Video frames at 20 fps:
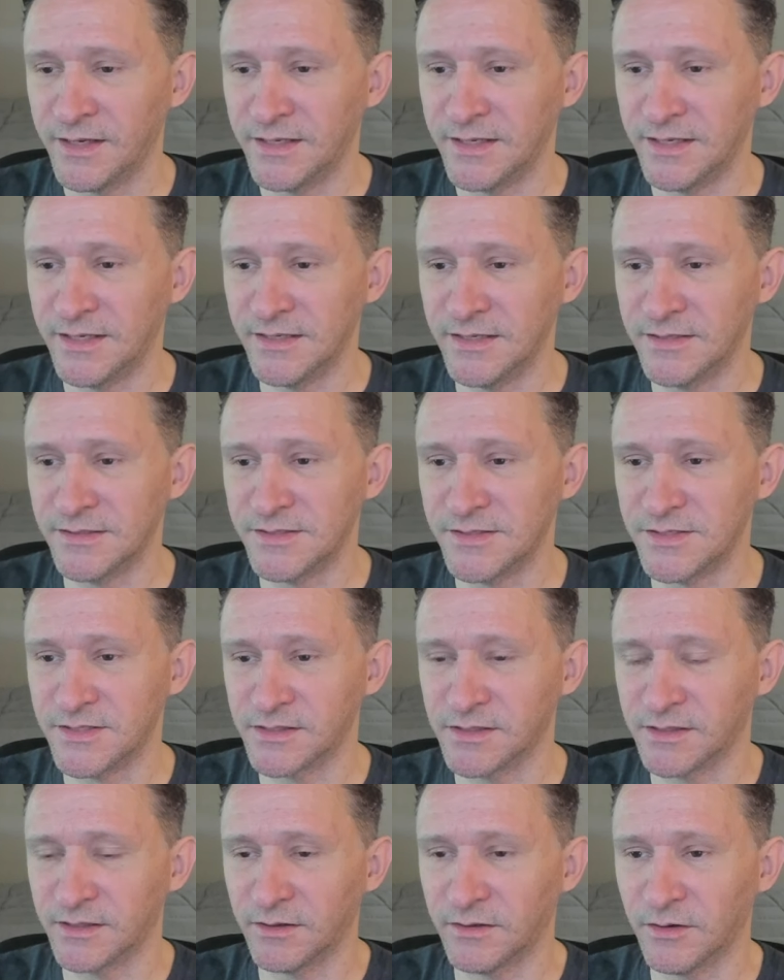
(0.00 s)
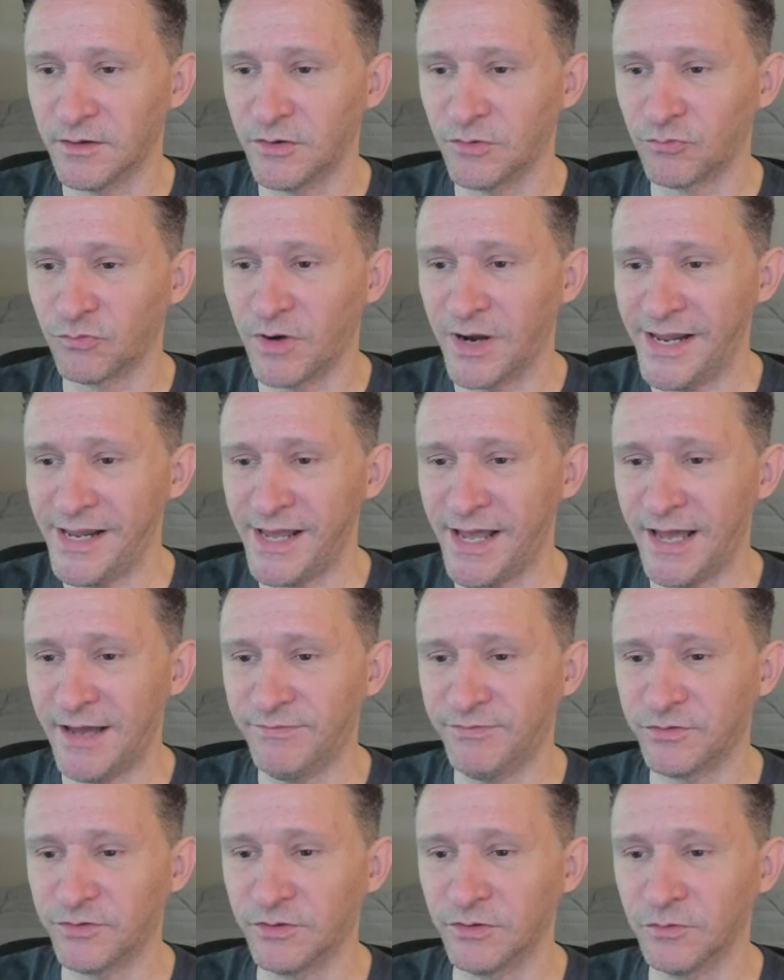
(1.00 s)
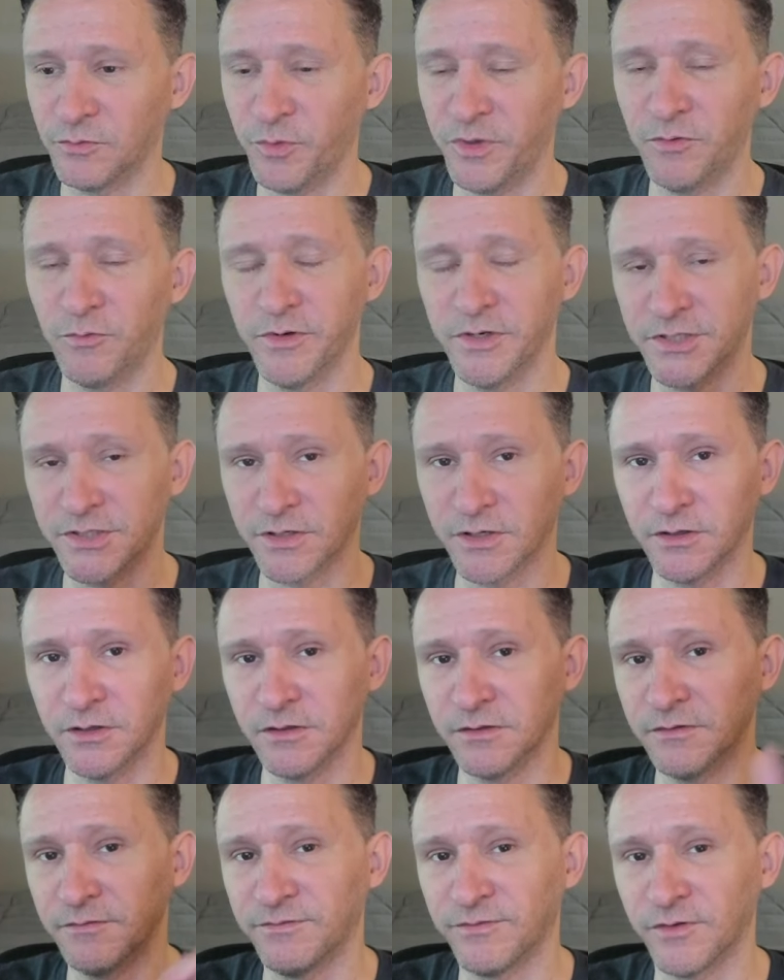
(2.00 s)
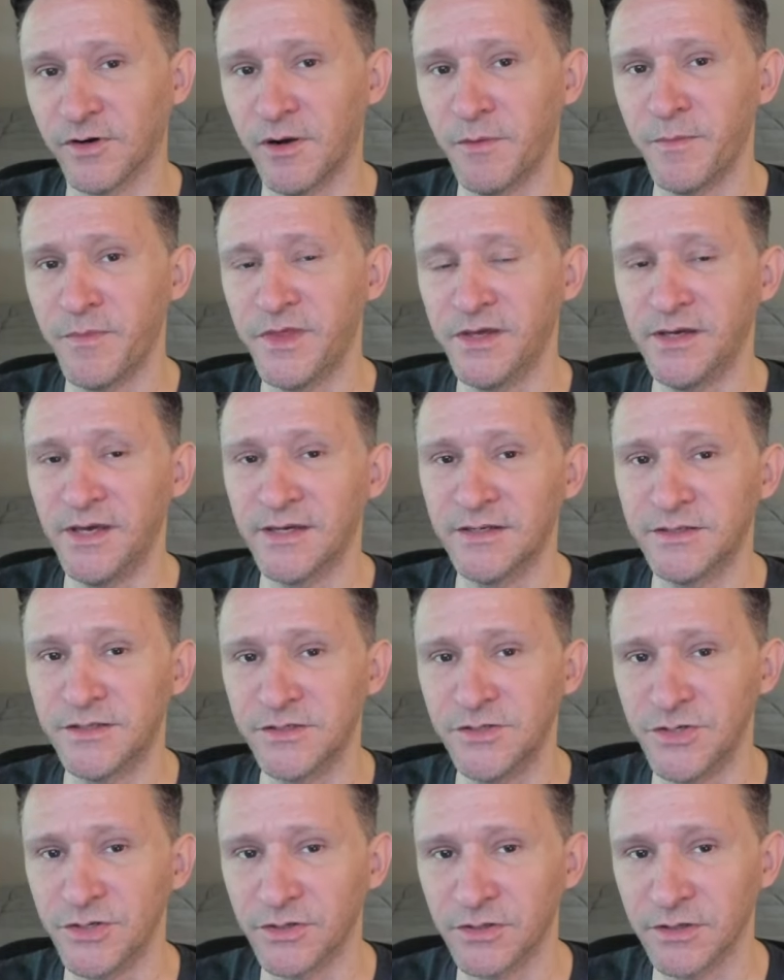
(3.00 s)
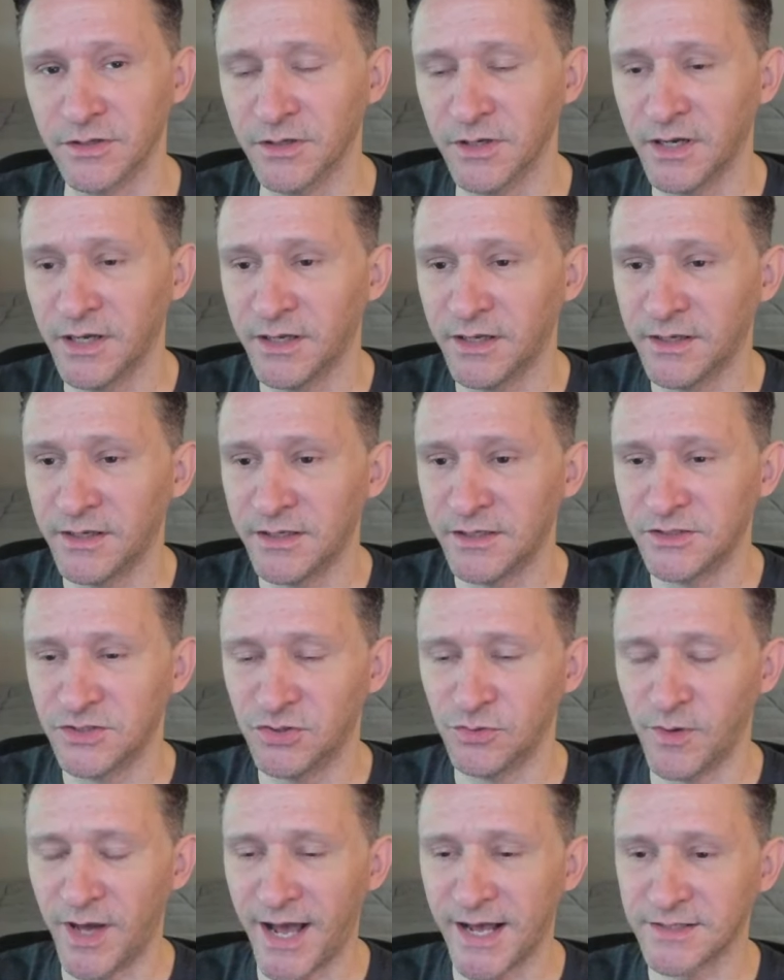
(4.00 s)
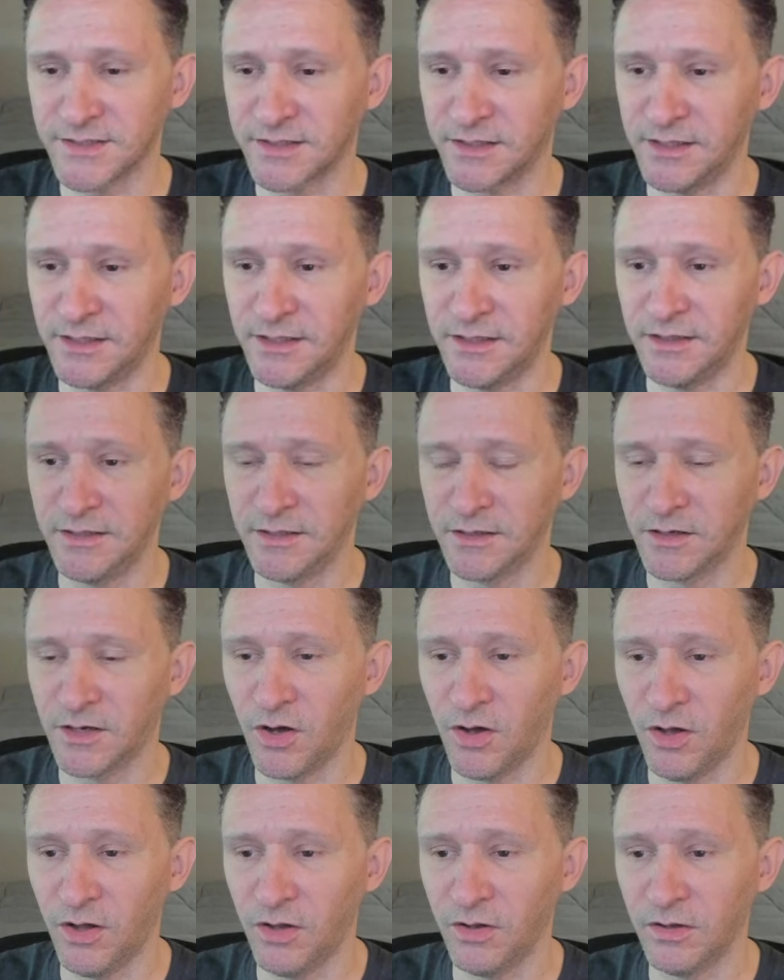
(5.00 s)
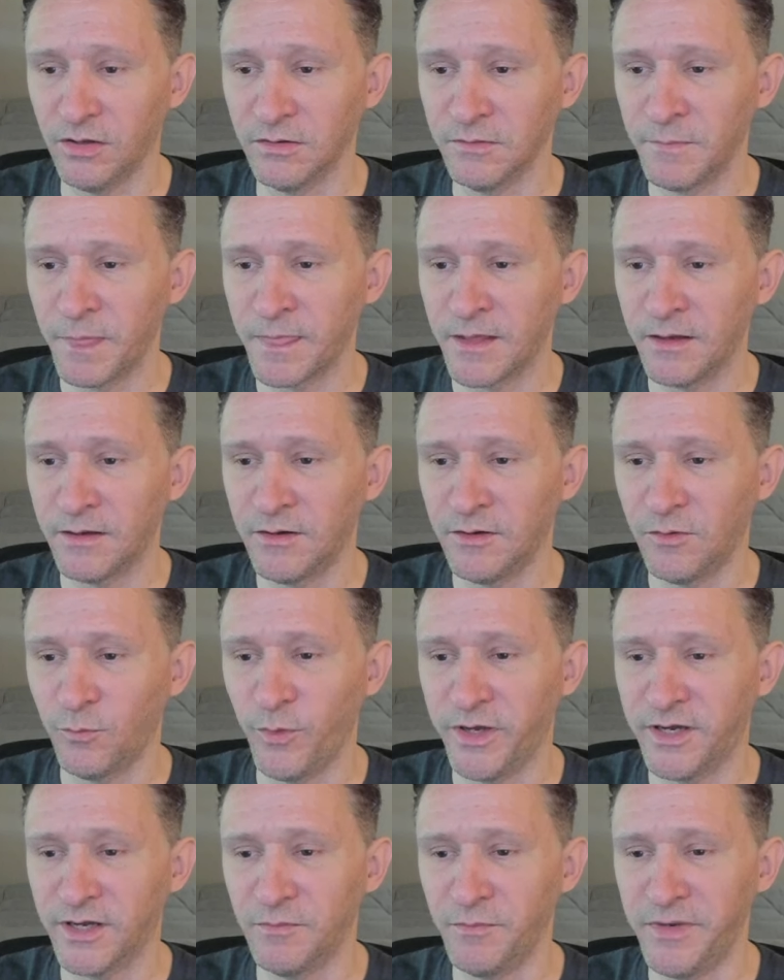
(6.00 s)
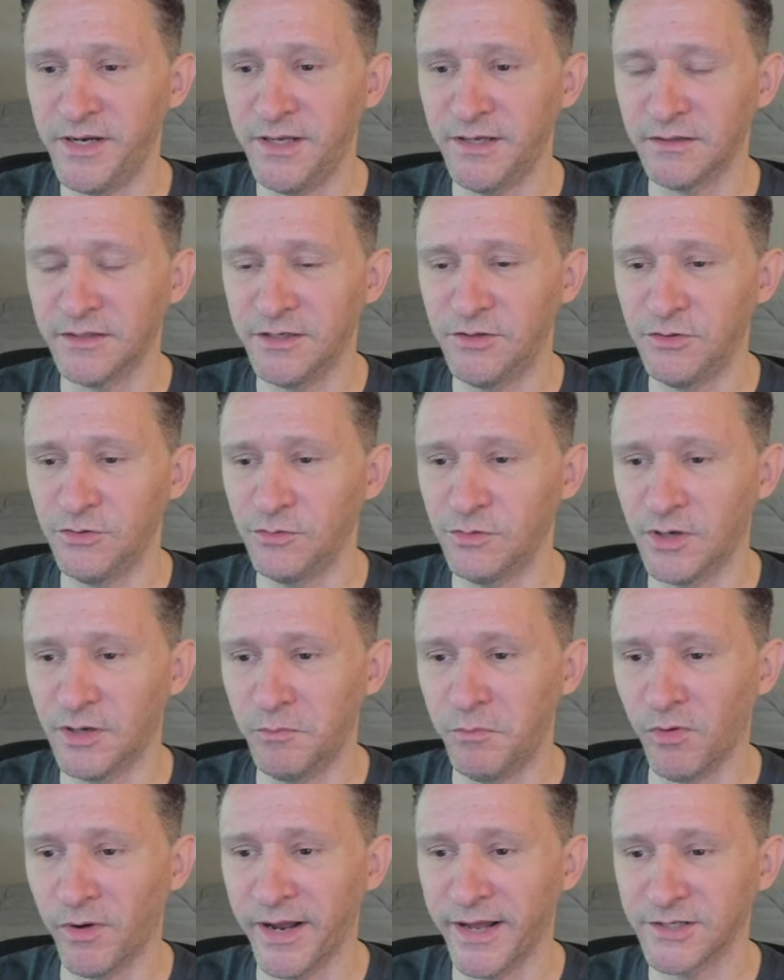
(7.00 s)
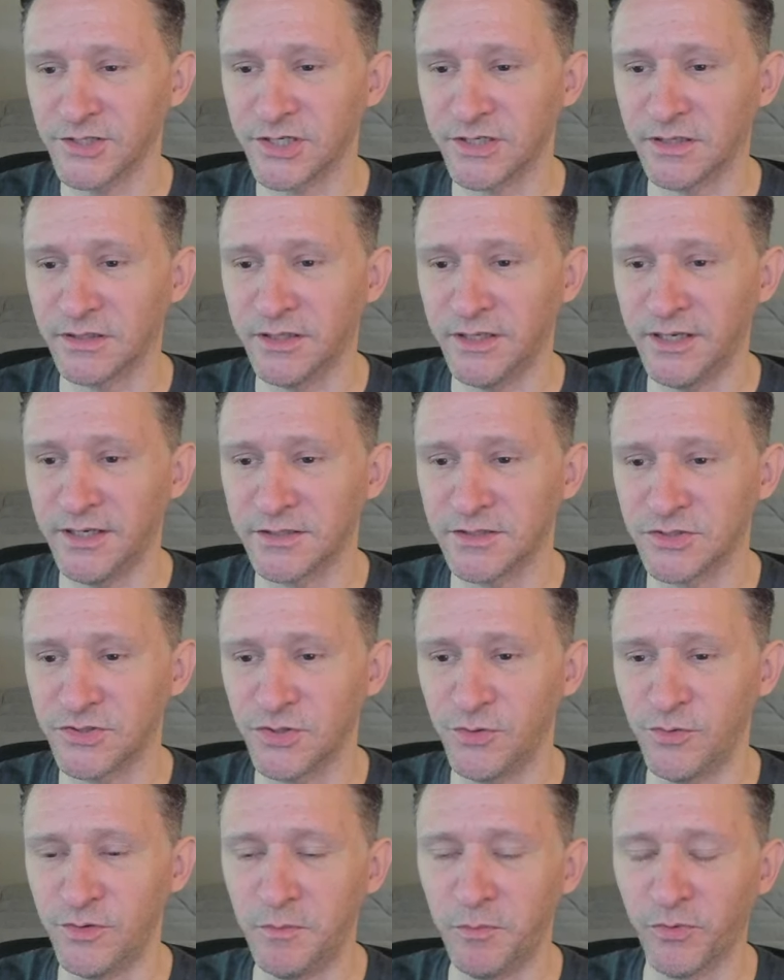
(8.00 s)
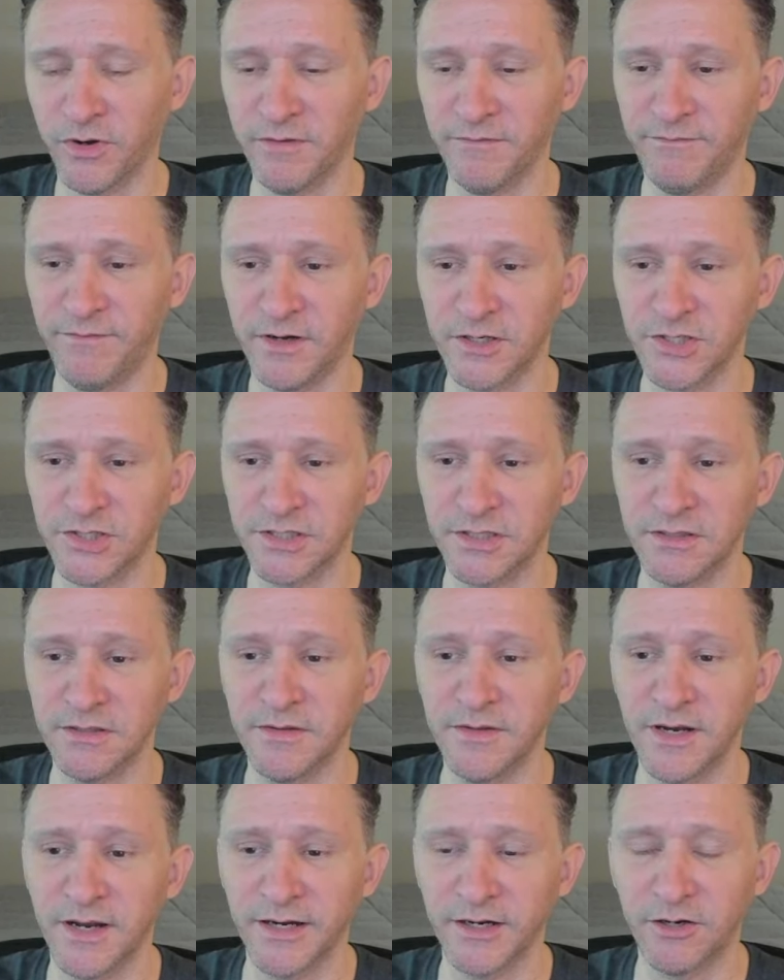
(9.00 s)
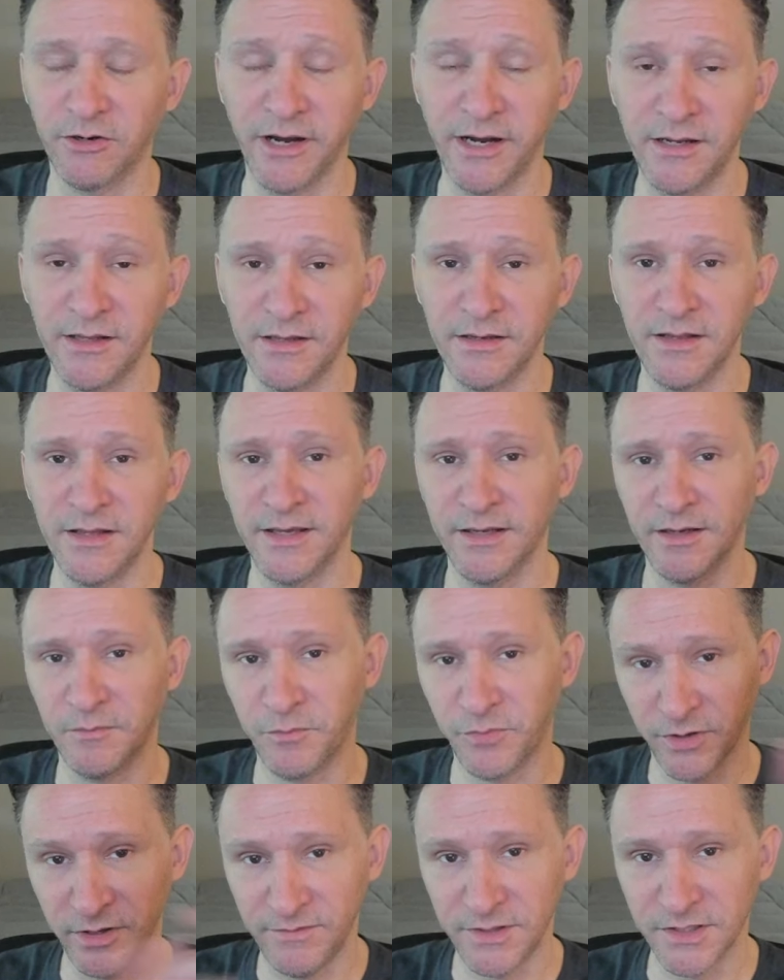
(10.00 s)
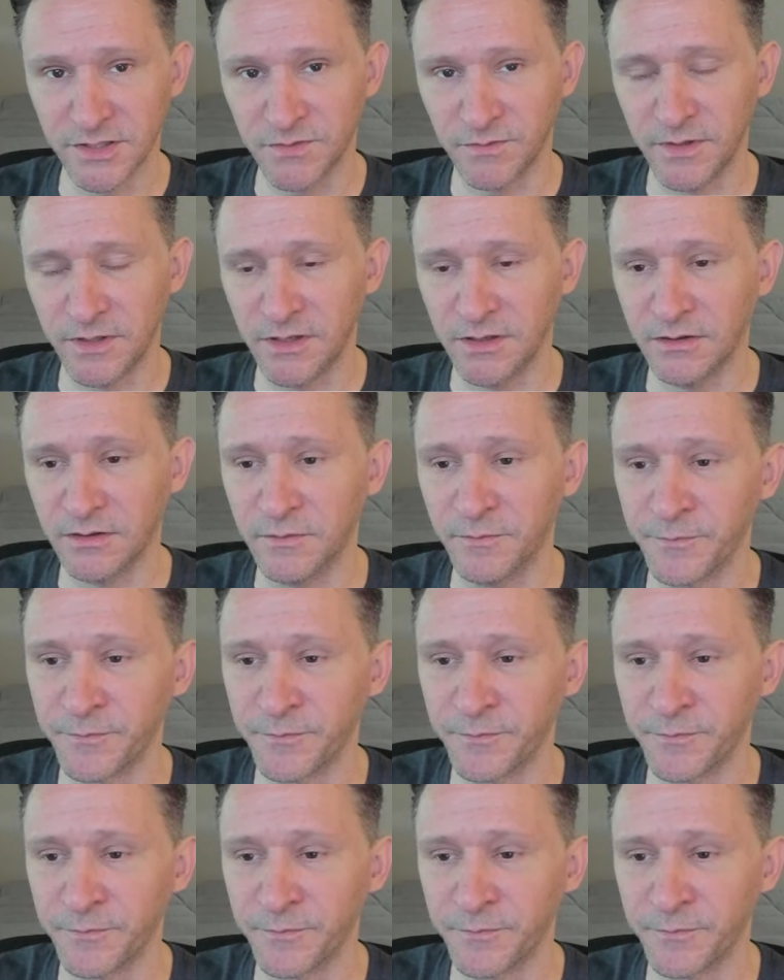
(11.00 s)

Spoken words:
is right after we return from the integer to ASCII call, we can immediately do a branch and link to the print function that I created in a previous video,